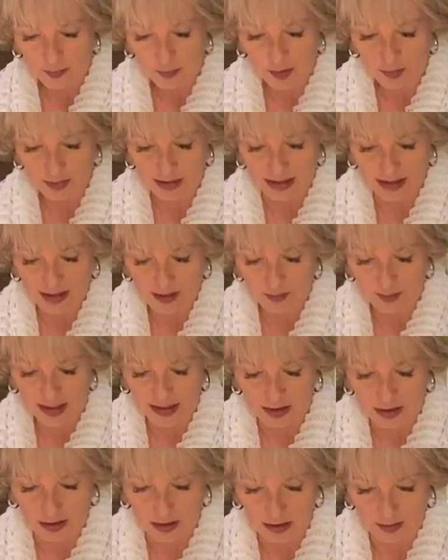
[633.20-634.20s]
Probably a
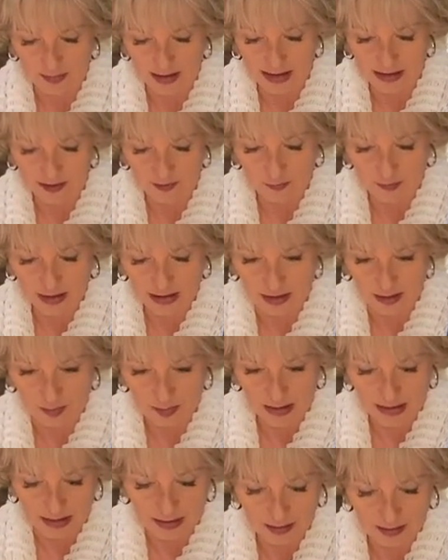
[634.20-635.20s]
spatula might have been the
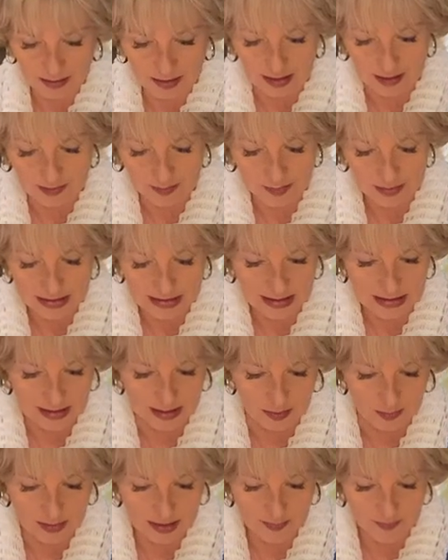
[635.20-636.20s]
better thing, but
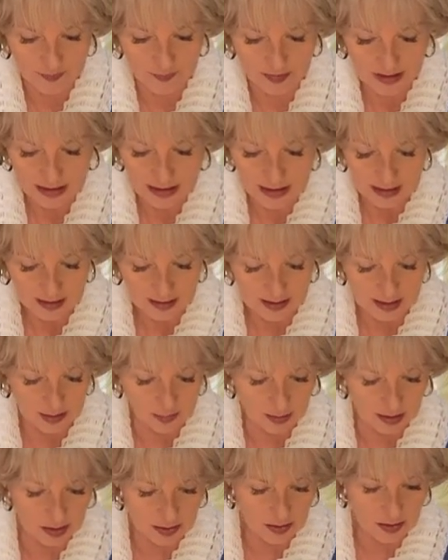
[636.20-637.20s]
anyway, there
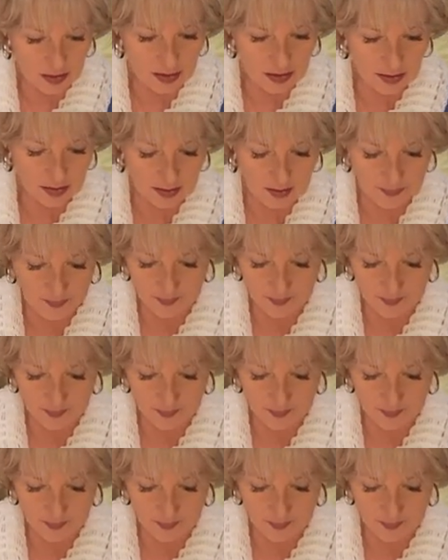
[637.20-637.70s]
we go.